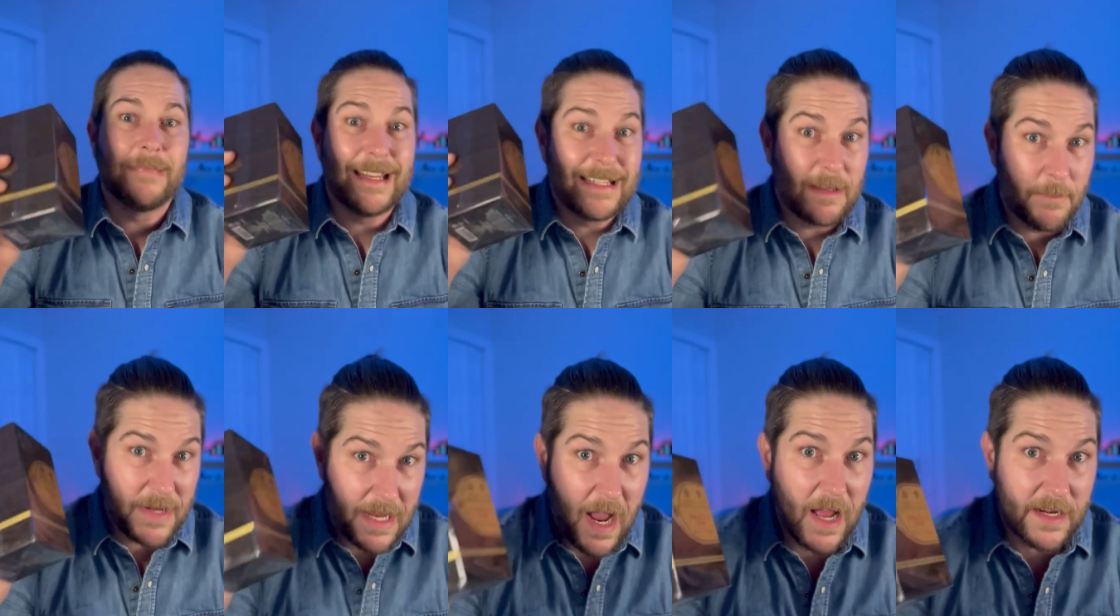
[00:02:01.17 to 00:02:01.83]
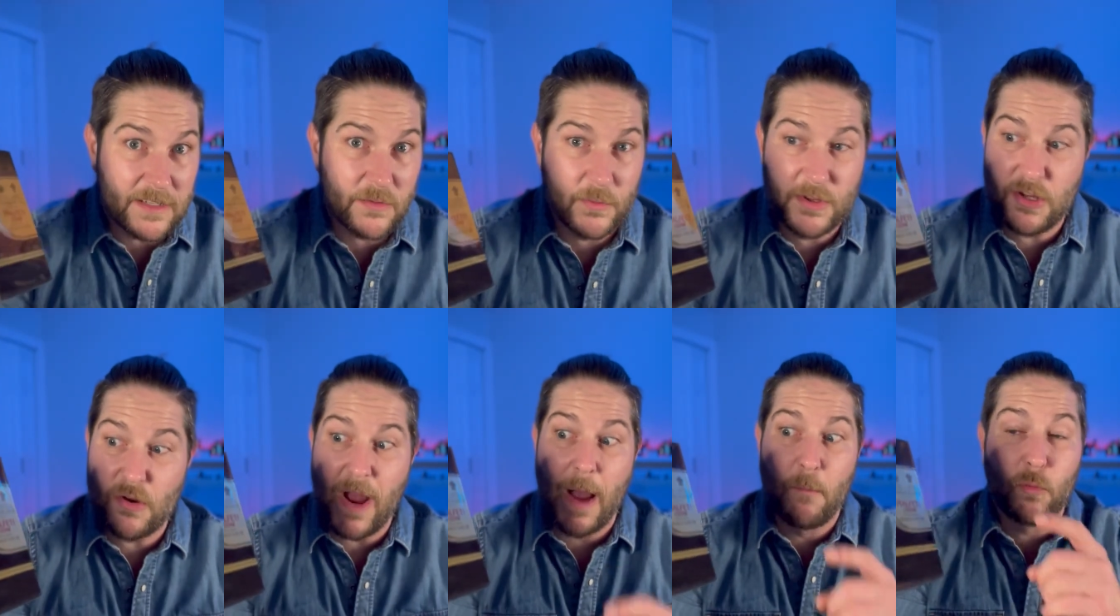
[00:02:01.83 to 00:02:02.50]
And to be honest with
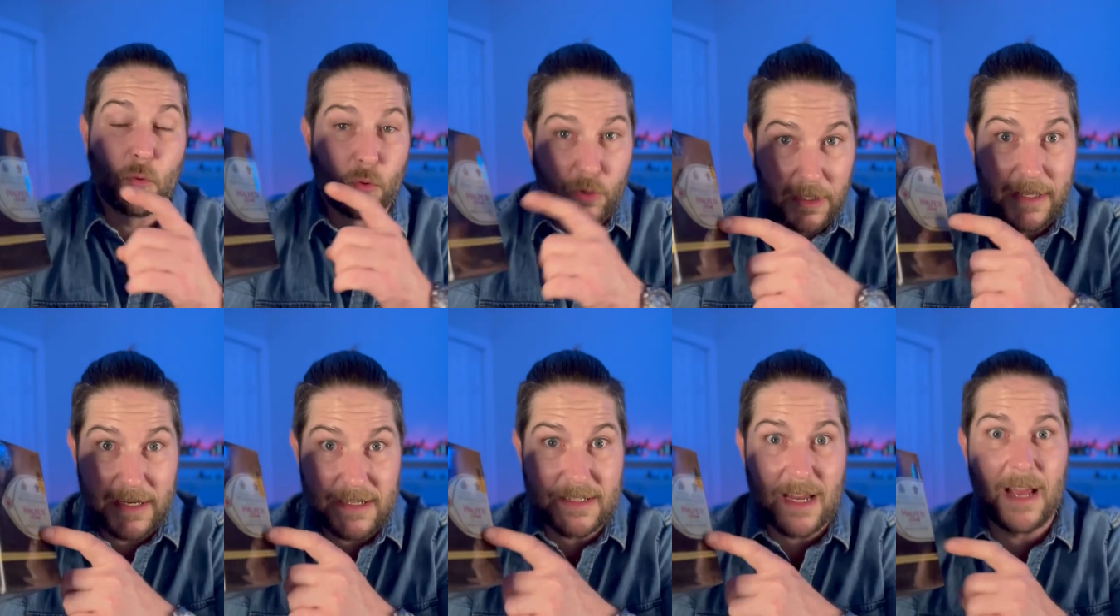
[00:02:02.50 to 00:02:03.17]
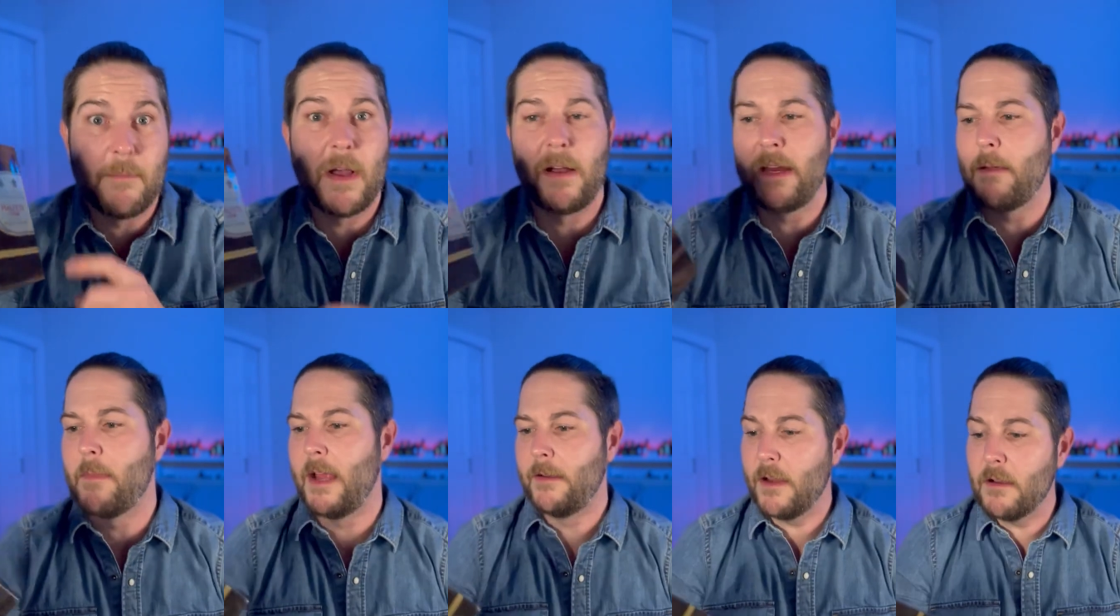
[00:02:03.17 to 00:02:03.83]
you, I'm really excited about getting
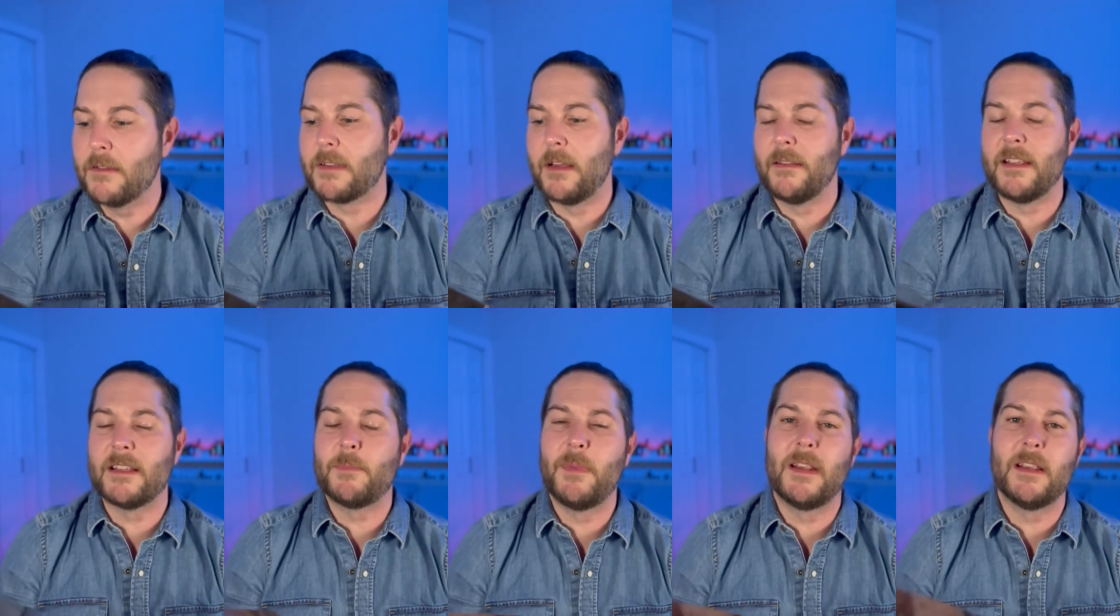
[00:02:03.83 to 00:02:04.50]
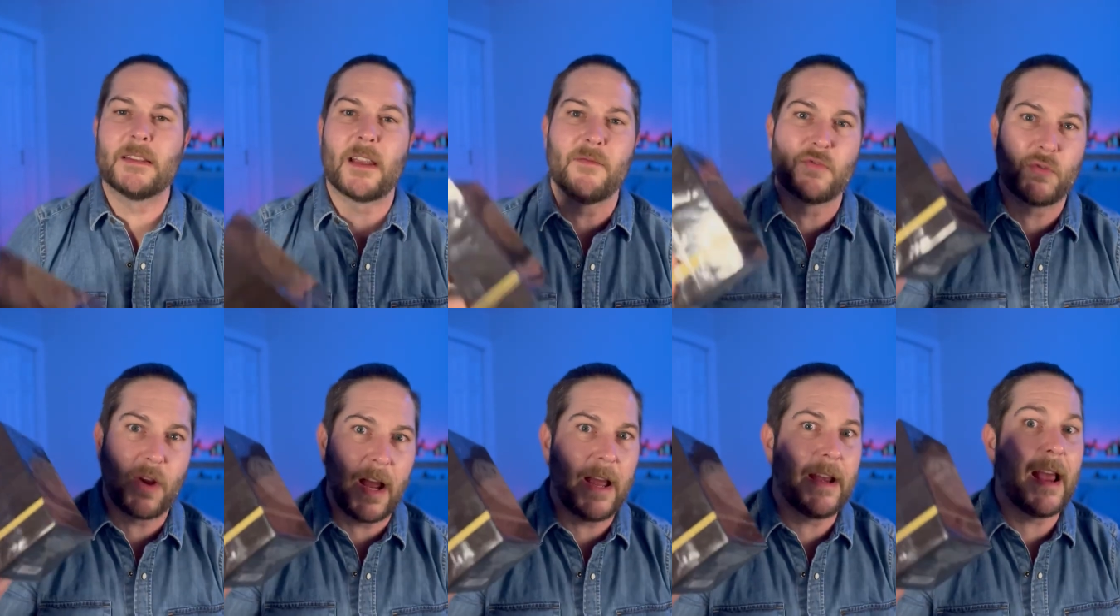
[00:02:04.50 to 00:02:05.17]
my nose on this because I've
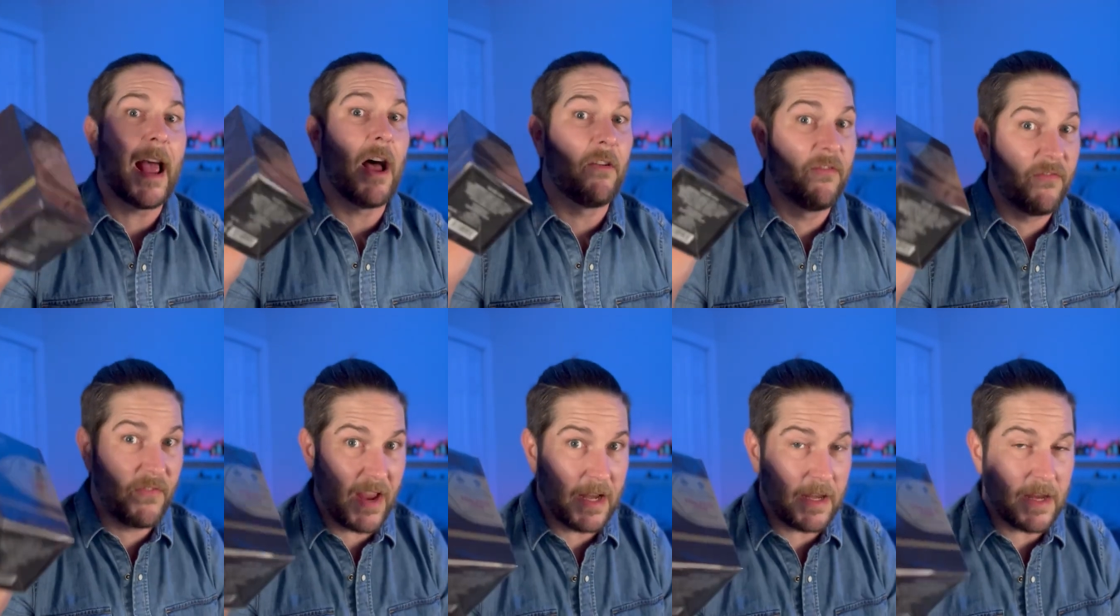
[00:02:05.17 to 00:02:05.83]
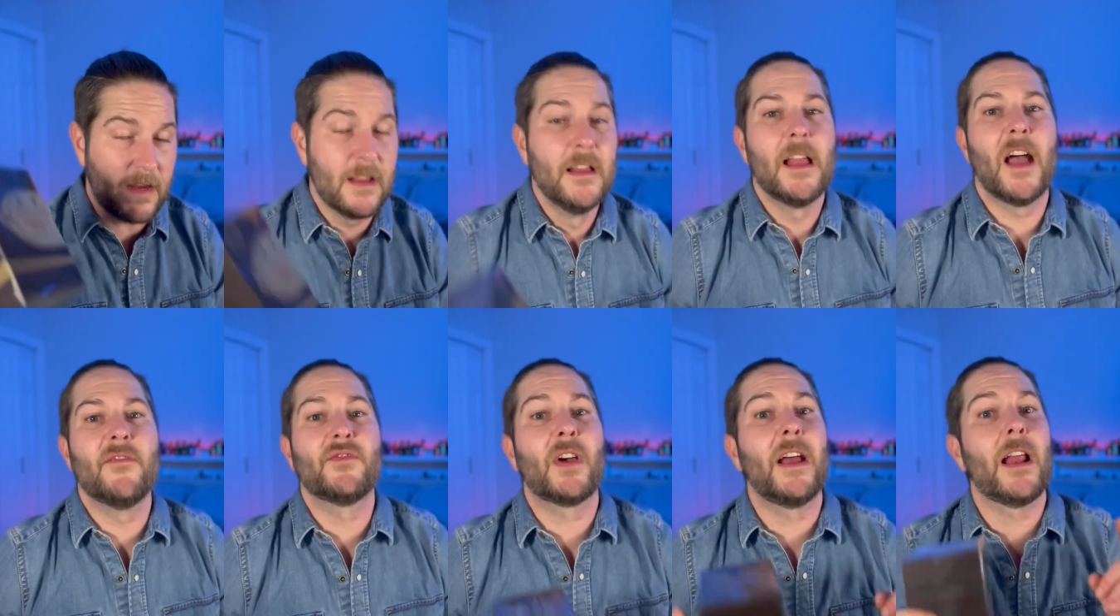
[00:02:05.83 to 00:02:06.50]
tried Halfeti,
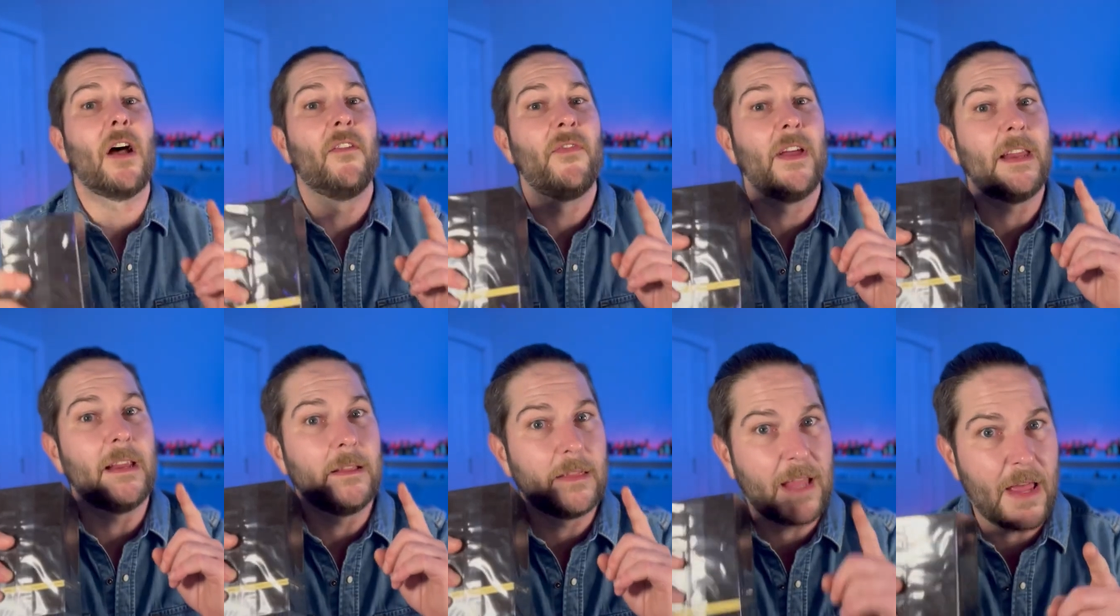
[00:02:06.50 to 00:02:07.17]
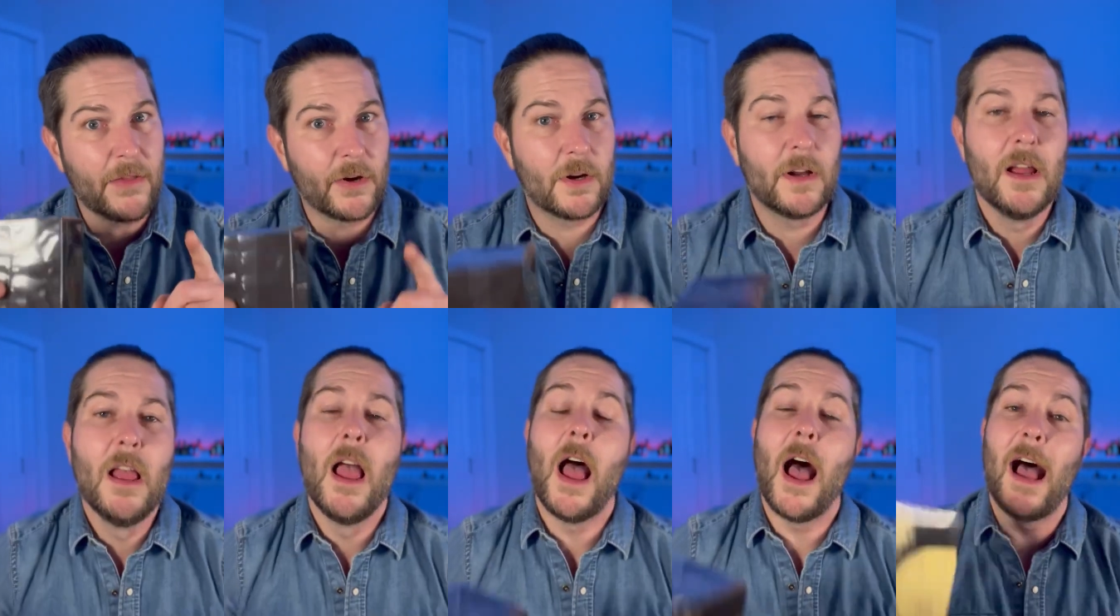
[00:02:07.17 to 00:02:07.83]
I've tried Halfeti Leather,
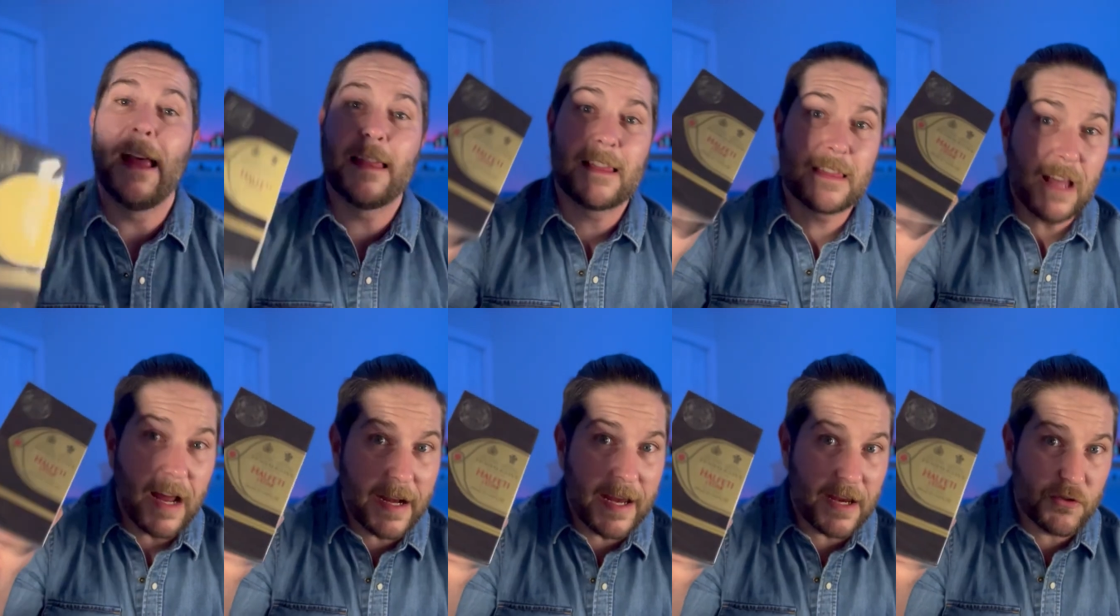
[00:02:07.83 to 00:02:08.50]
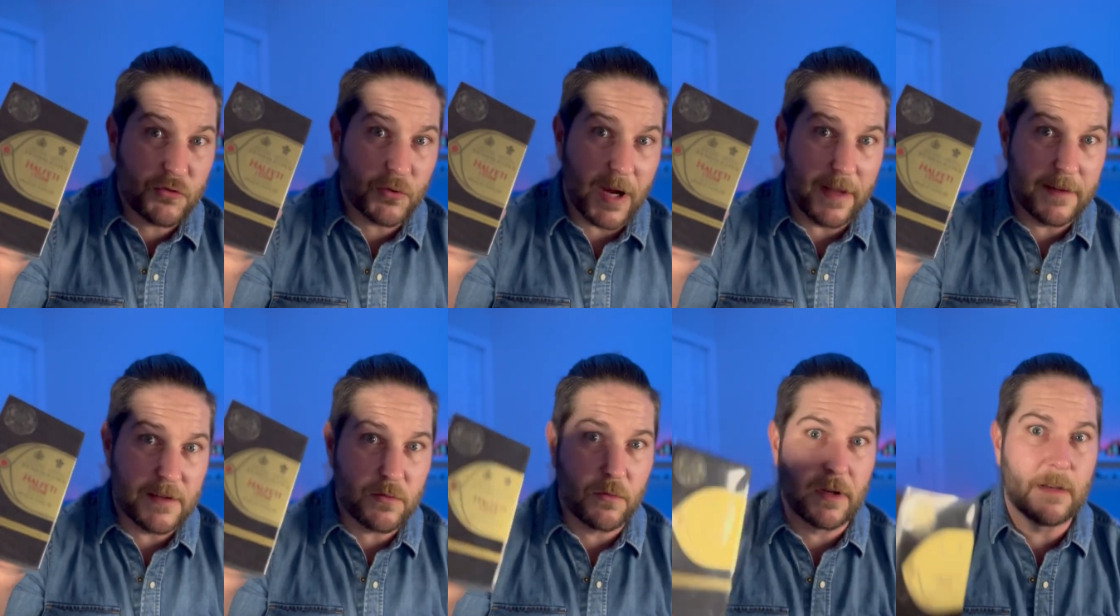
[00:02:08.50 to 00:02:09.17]
I thought I had tried
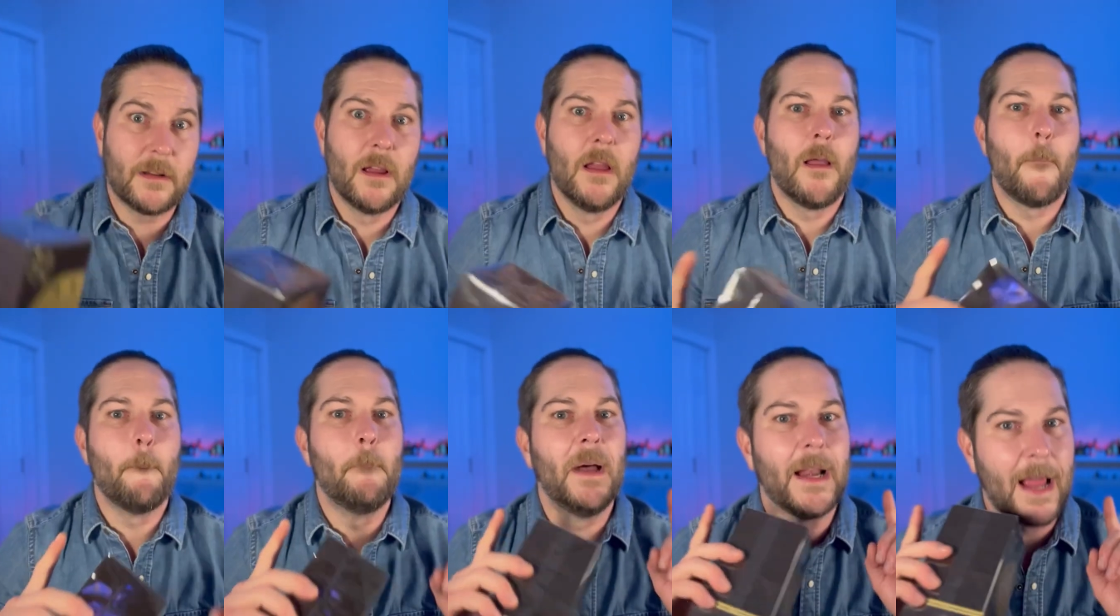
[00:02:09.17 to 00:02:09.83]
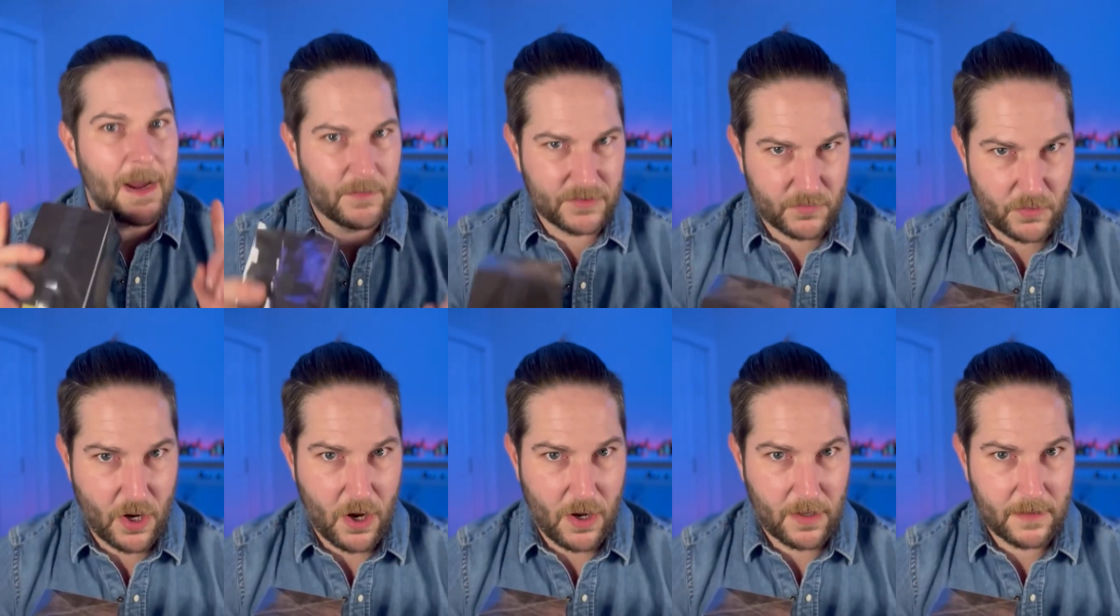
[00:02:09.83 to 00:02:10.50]
this one, but I was
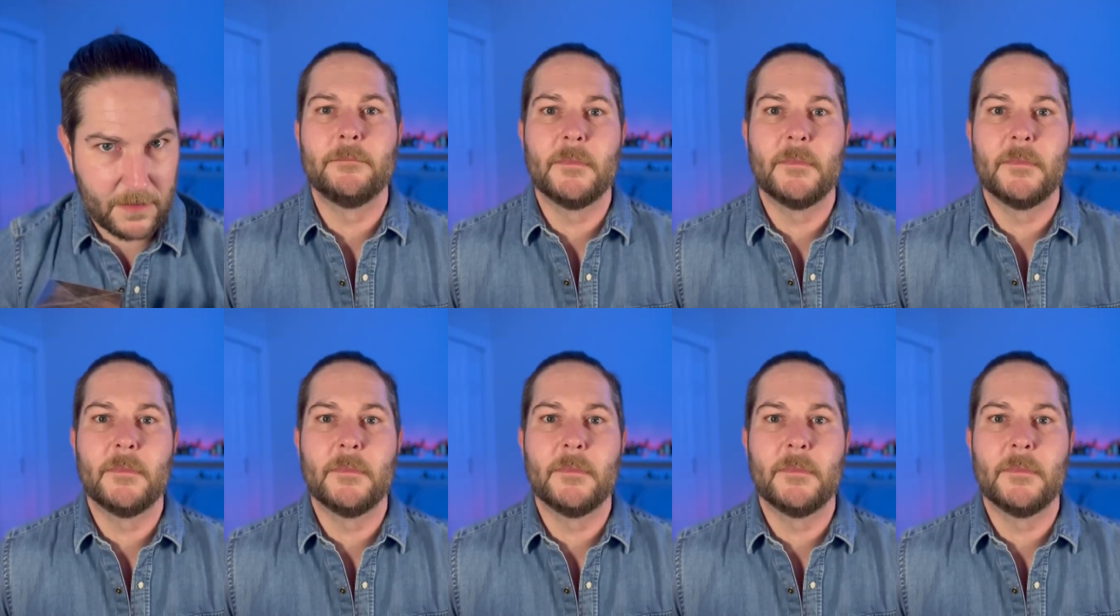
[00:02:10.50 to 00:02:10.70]
wrong.